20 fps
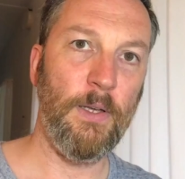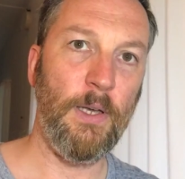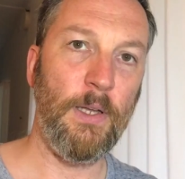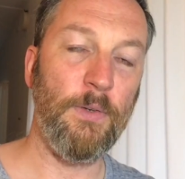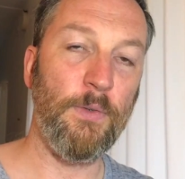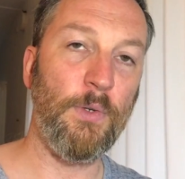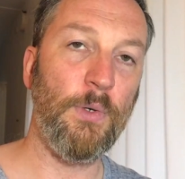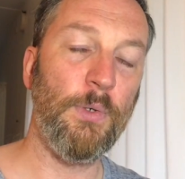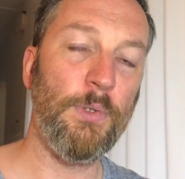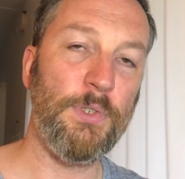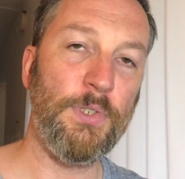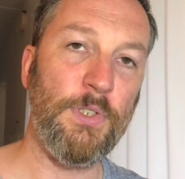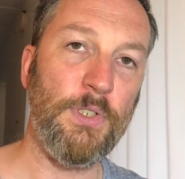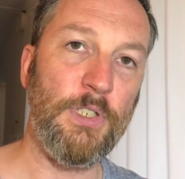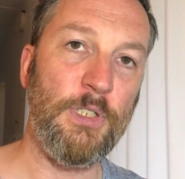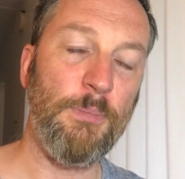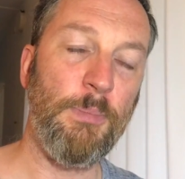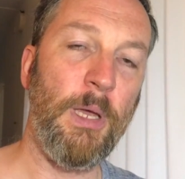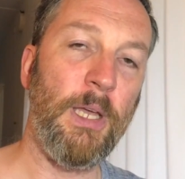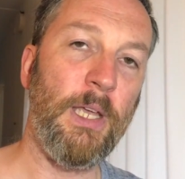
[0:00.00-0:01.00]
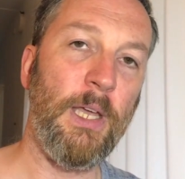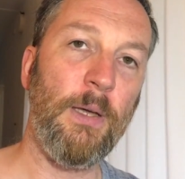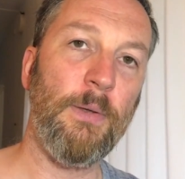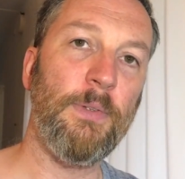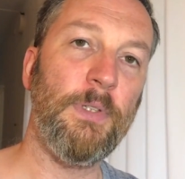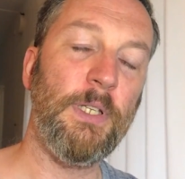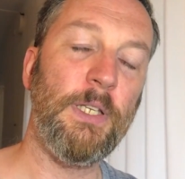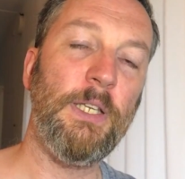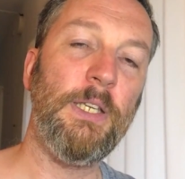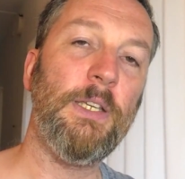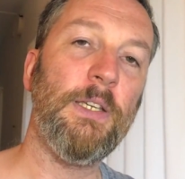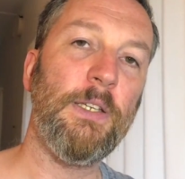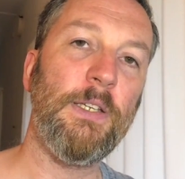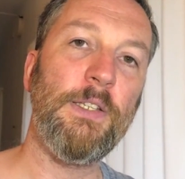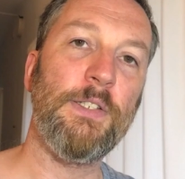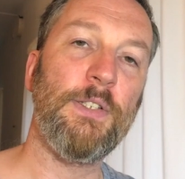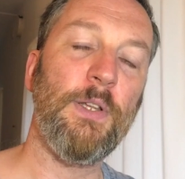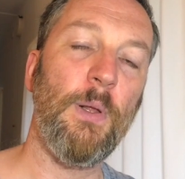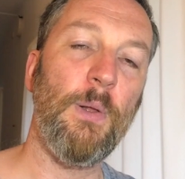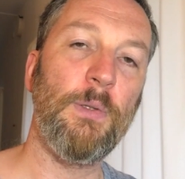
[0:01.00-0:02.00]
And of course, to spec out the Kia
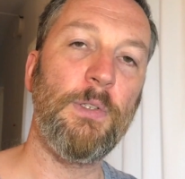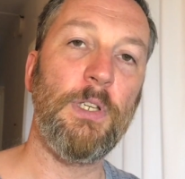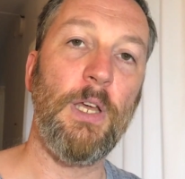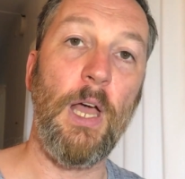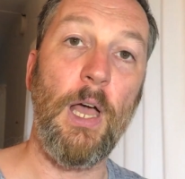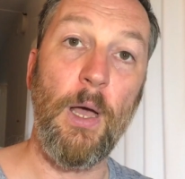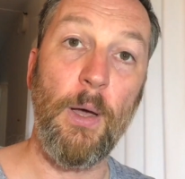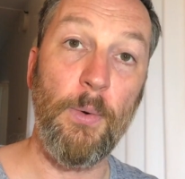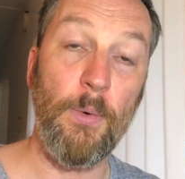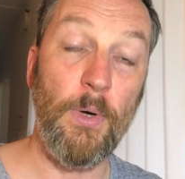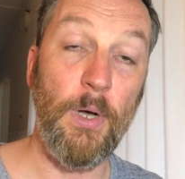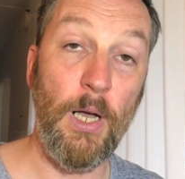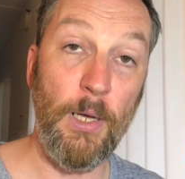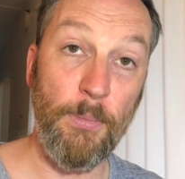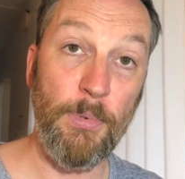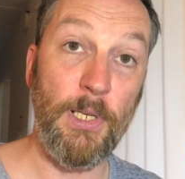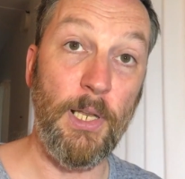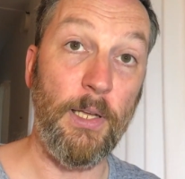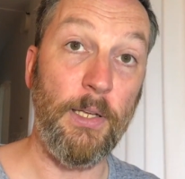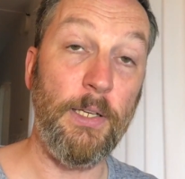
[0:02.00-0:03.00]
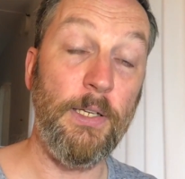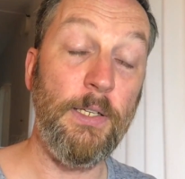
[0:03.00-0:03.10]
e-Soul to how I would like